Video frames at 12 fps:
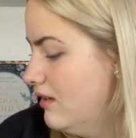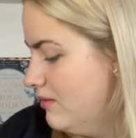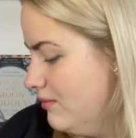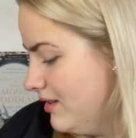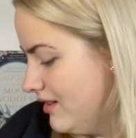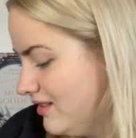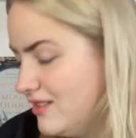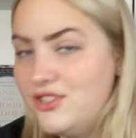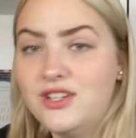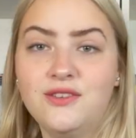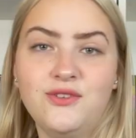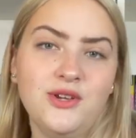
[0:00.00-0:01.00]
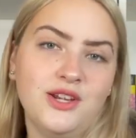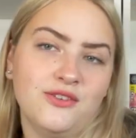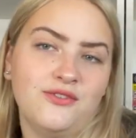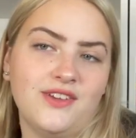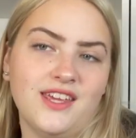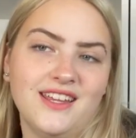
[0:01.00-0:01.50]
Oh my gosh. If you hear
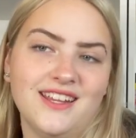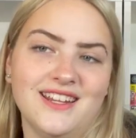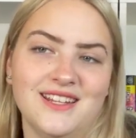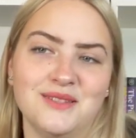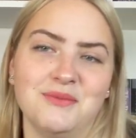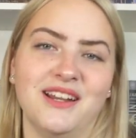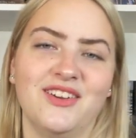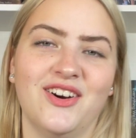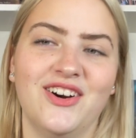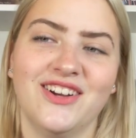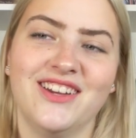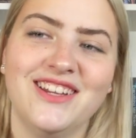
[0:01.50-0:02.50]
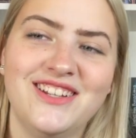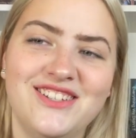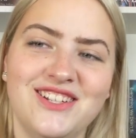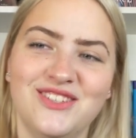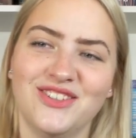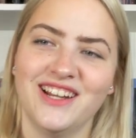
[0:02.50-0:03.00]
feet, it is my dog.
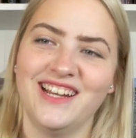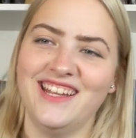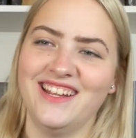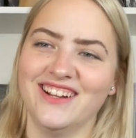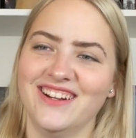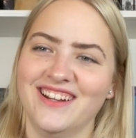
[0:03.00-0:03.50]
She's right here.